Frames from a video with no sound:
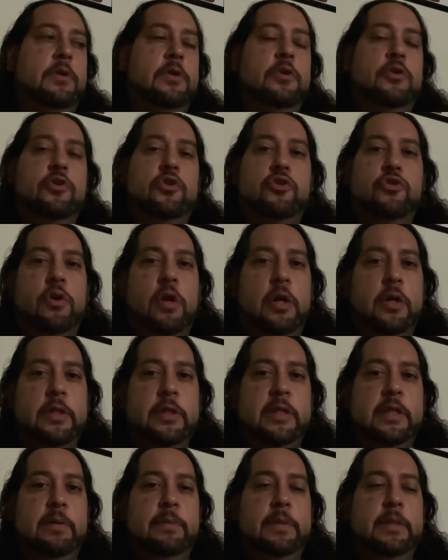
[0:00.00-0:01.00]
strong
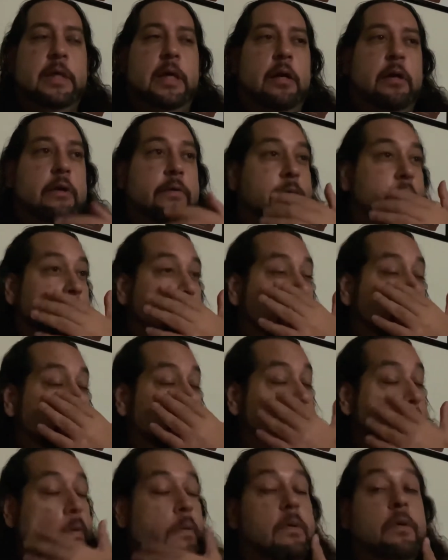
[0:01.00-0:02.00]
cinematography,
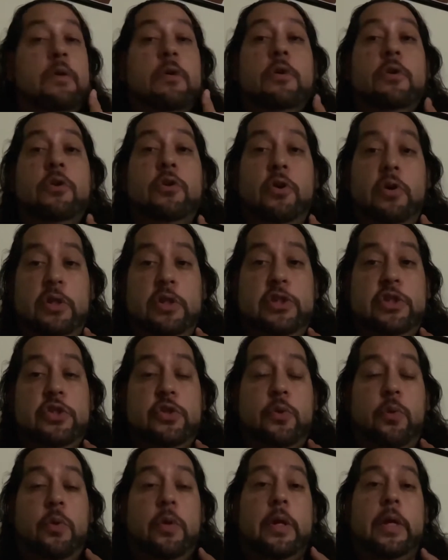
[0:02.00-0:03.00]
good
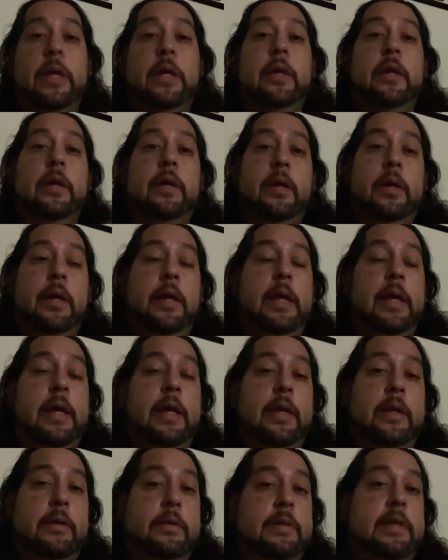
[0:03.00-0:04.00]
story,
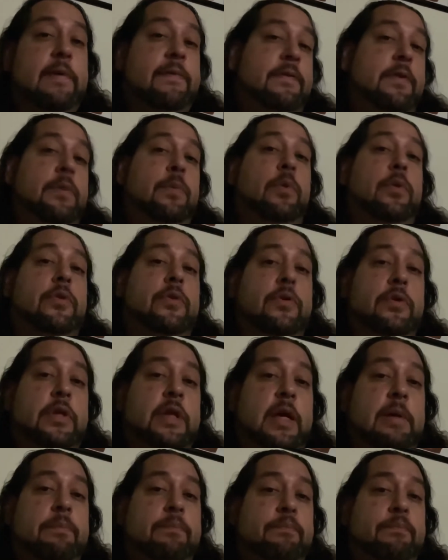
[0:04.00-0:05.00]
and definitely worth your
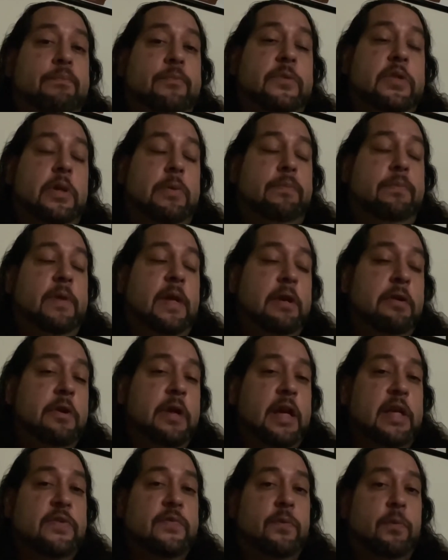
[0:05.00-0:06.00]
time. So thank you
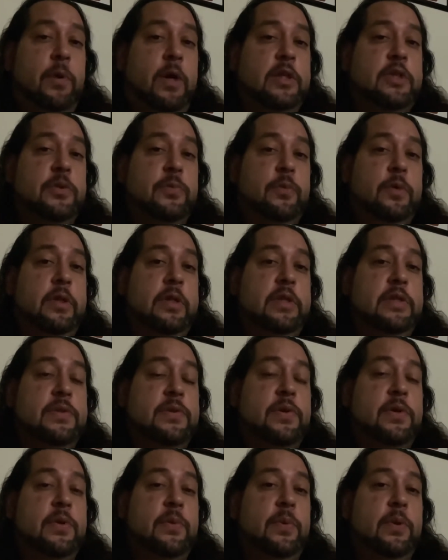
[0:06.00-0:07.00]
guys for watching one of these
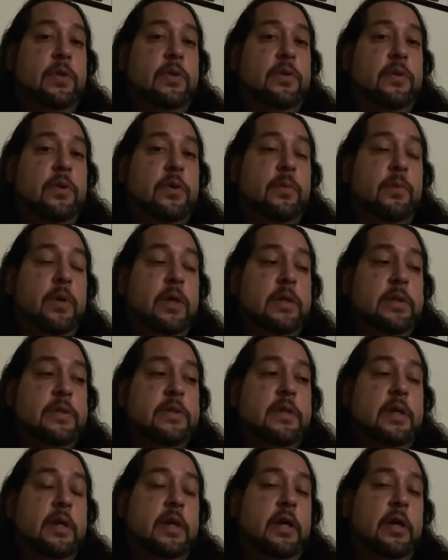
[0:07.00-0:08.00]

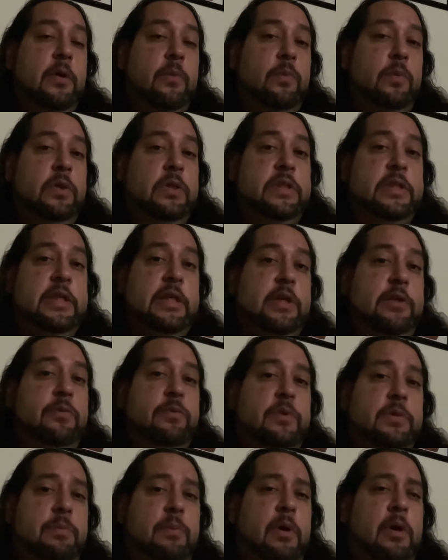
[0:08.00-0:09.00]
3131s. We'll see you
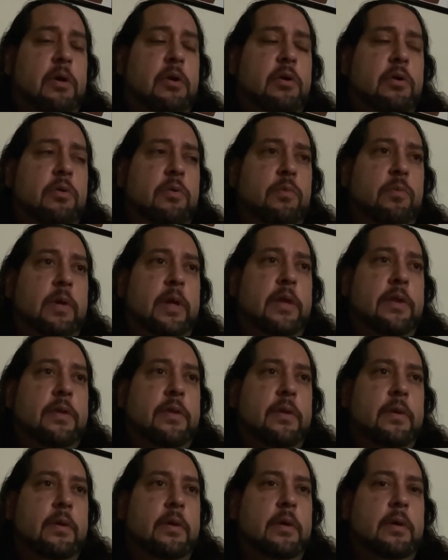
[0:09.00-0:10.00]
tomorrow with,
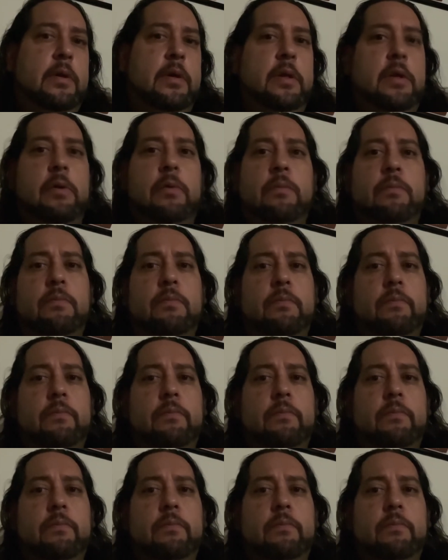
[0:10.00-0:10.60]
you know,